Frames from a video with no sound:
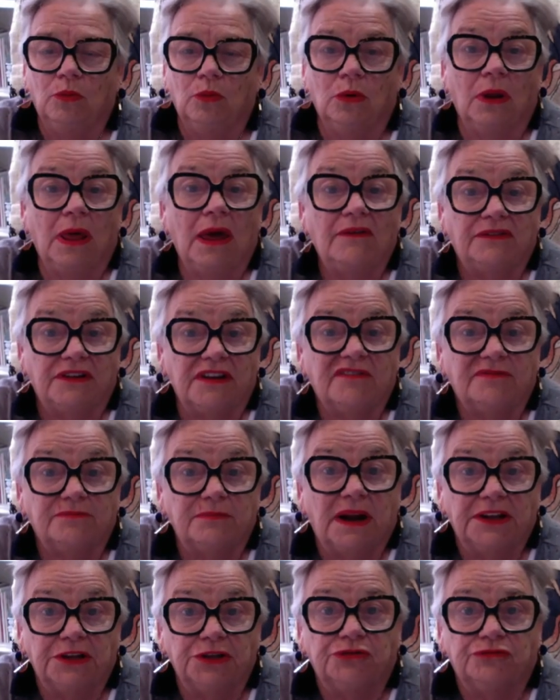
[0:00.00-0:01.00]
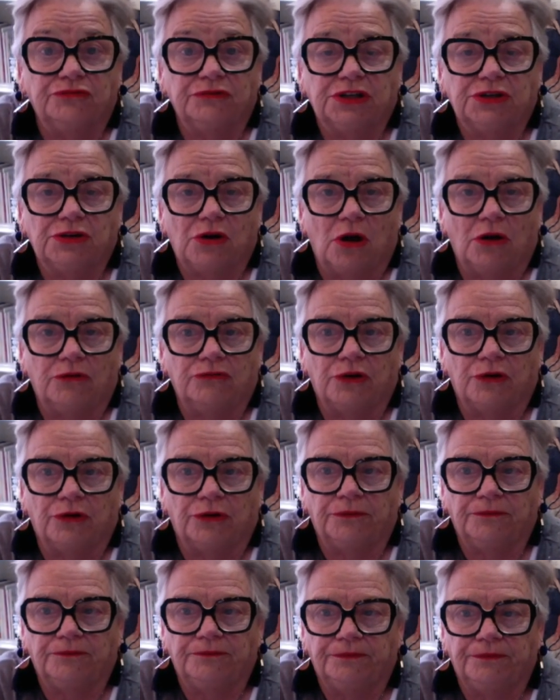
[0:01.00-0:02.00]
will have enough money to retire
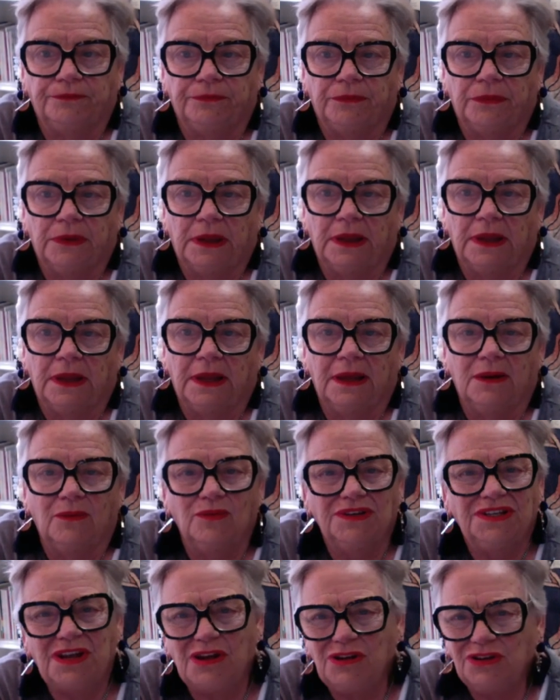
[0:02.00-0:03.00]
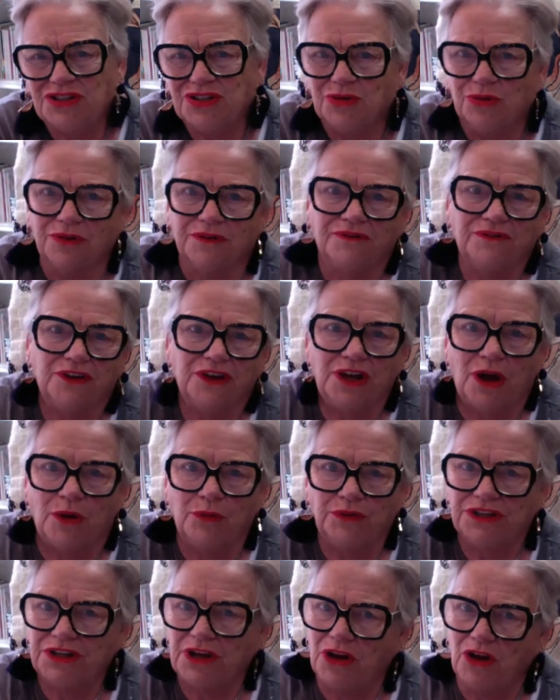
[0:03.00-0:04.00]
on? We don't sort of, we
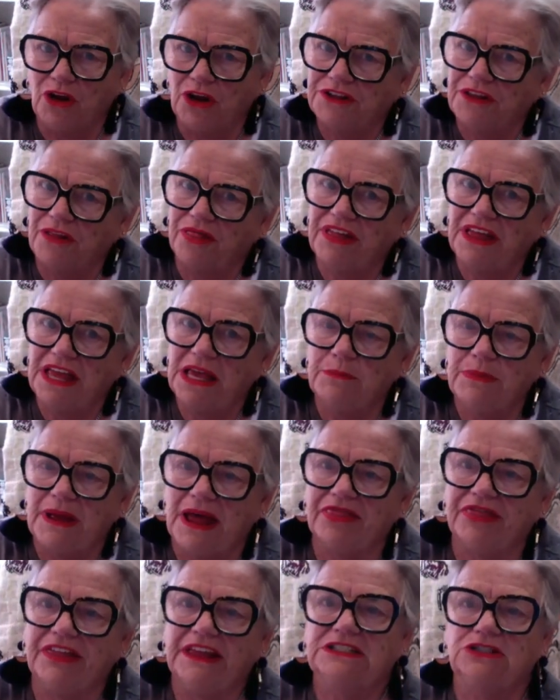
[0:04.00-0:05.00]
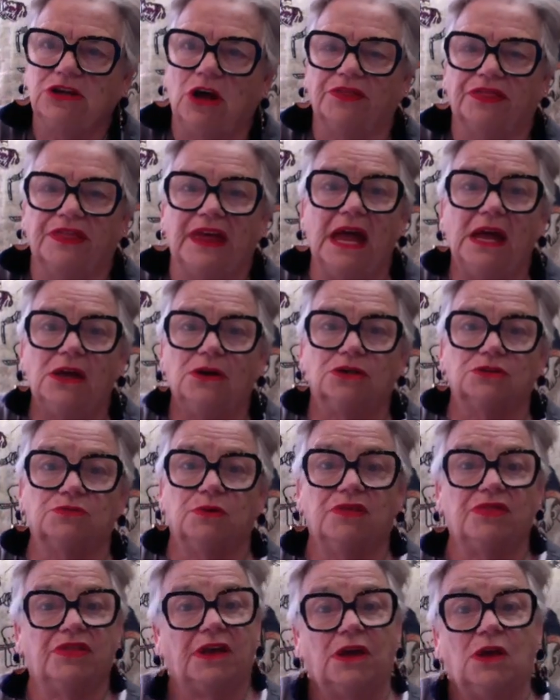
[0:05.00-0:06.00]
don't like to think about things like that
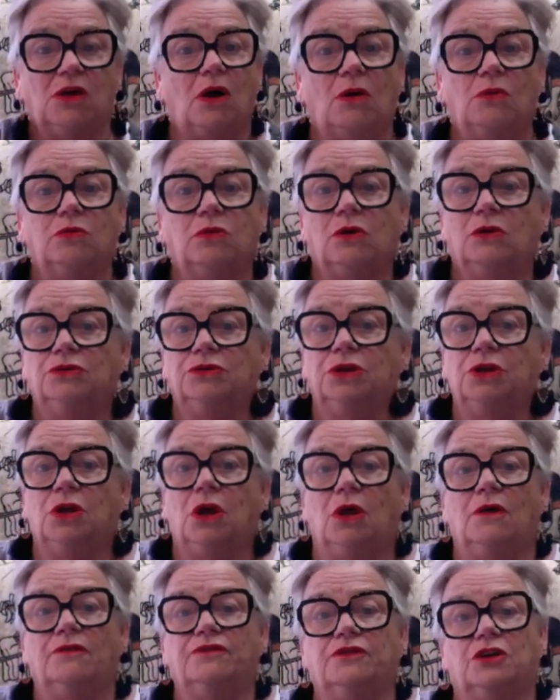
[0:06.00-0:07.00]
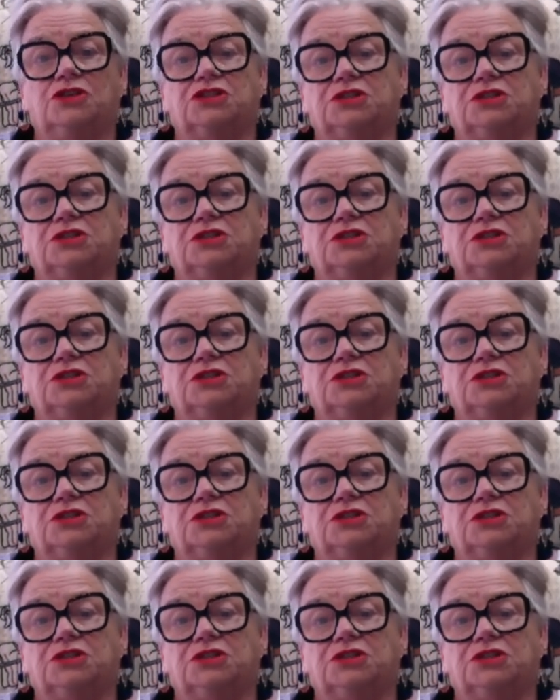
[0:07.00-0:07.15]
because we think, oh, well, I've